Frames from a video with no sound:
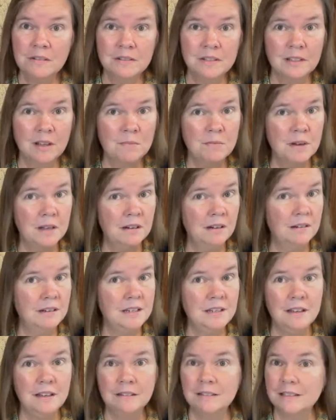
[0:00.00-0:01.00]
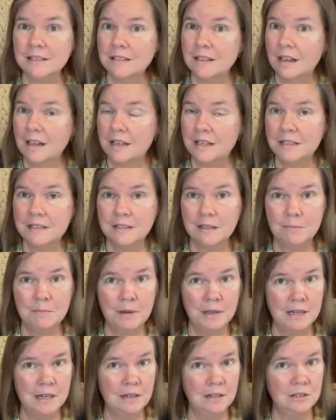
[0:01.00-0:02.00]
or someone on the young side,
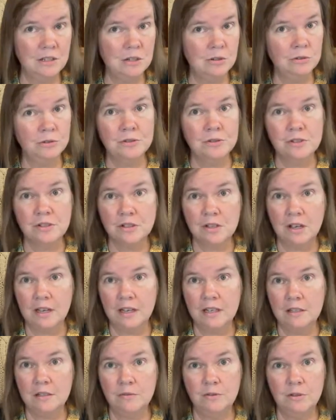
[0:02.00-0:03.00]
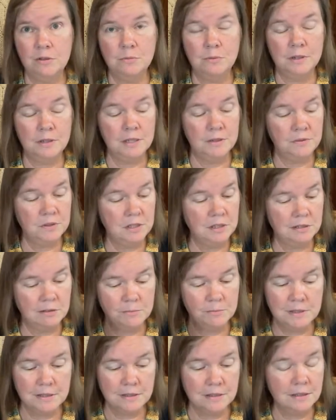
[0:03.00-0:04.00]
somebody on the older side, if she's a
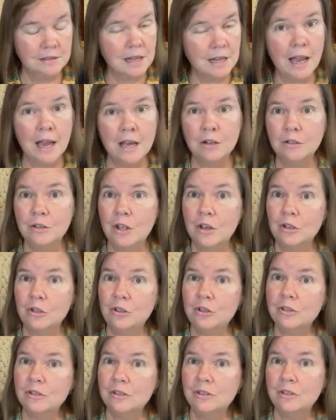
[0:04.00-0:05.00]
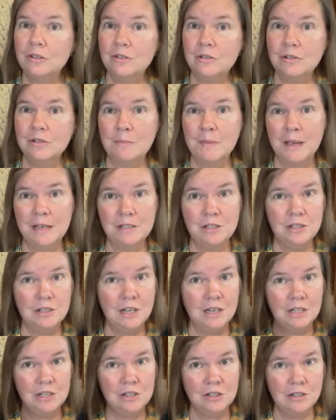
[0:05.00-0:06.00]
Mrs. I don't know. You use your
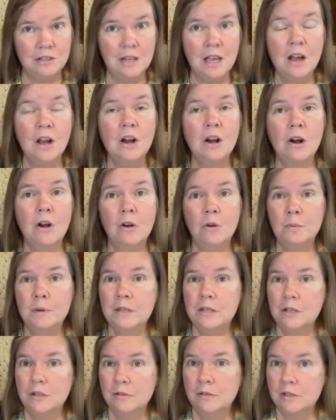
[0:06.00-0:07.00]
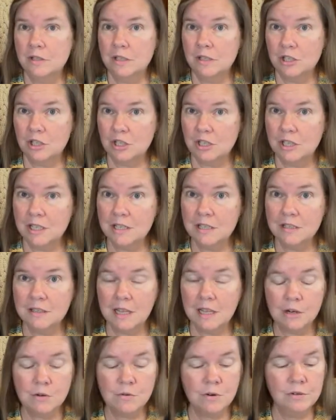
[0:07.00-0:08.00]
imagination. All we know is that she is
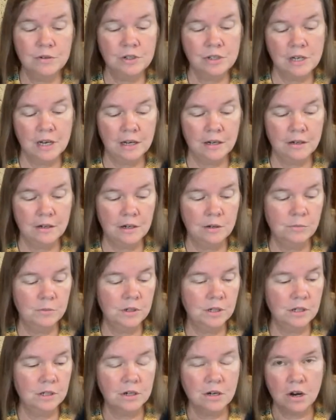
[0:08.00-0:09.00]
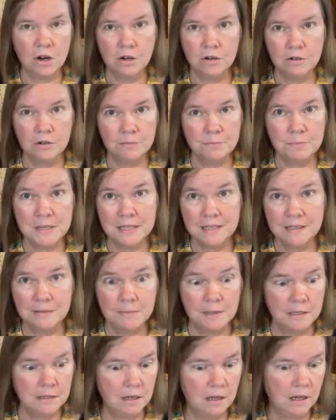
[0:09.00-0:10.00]
a crocheter and we're going to call her Ms.
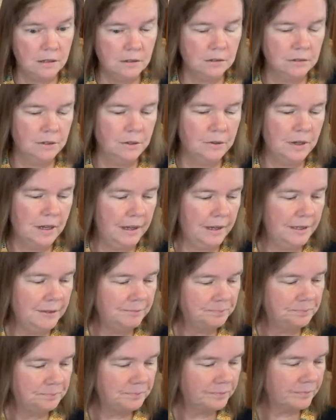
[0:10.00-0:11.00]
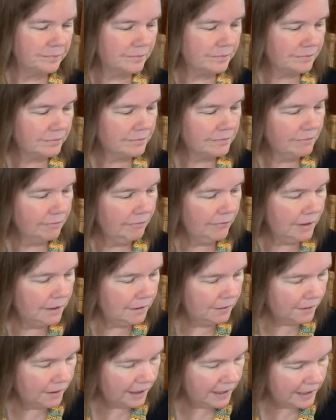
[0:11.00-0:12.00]
MacDonald, okay?
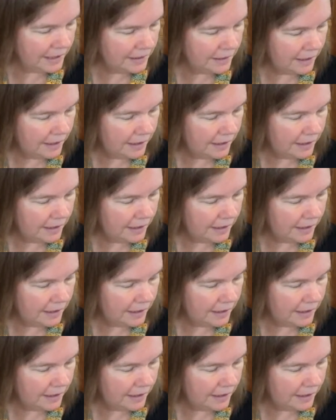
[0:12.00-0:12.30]
All right.